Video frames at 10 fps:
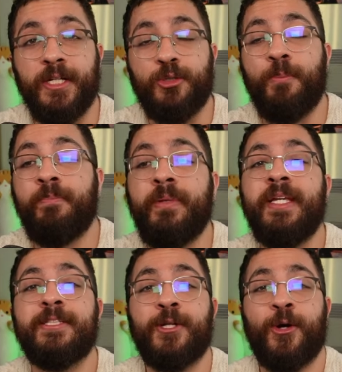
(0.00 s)

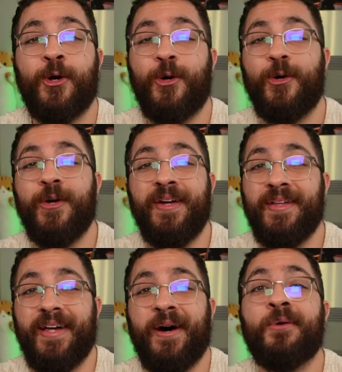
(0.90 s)
meet her,
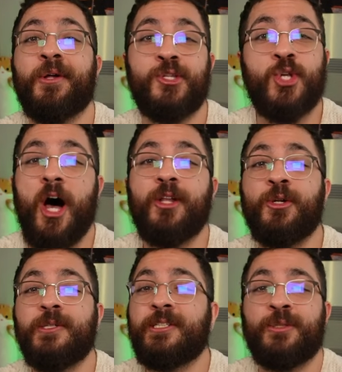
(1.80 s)

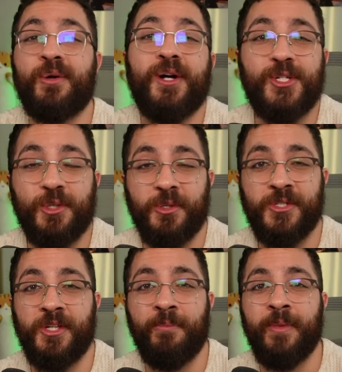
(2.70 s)
childhood crush or
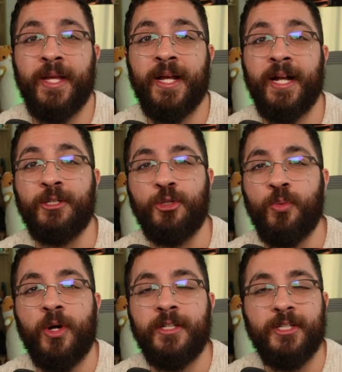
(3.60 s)
something. And you
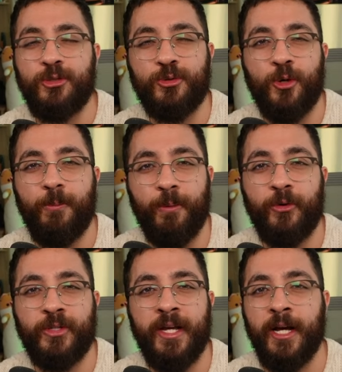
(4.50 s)
wanted, this was her
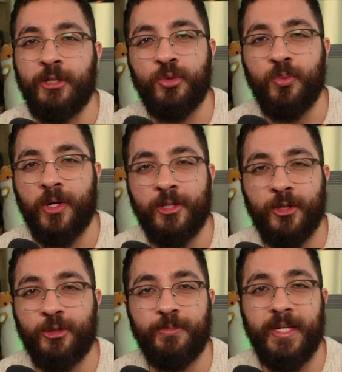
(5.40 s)
birthday and you wanted
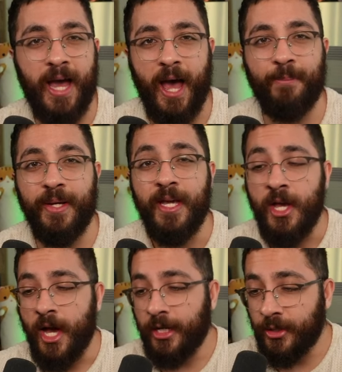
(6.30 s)
her to be happy.
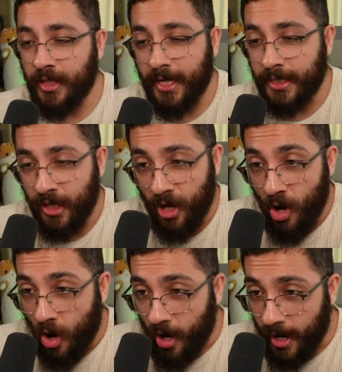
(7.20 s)
And you're like,
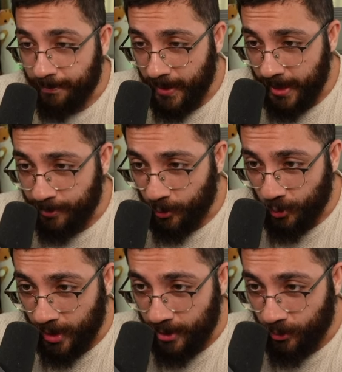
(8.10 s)
"All right, babe,
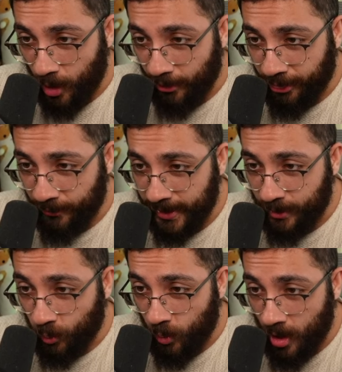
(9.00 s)
on three,
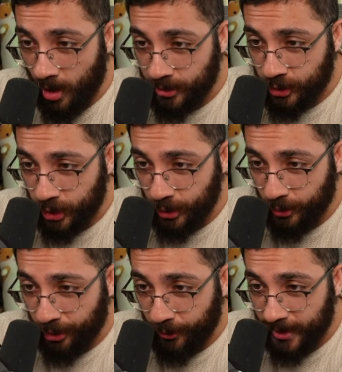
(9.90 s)
1,
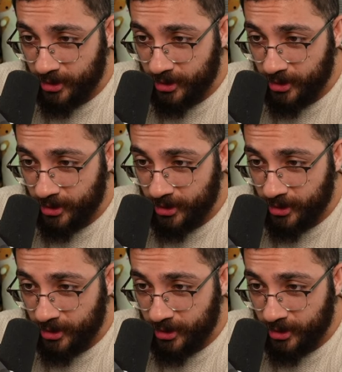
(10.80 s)
2, 3,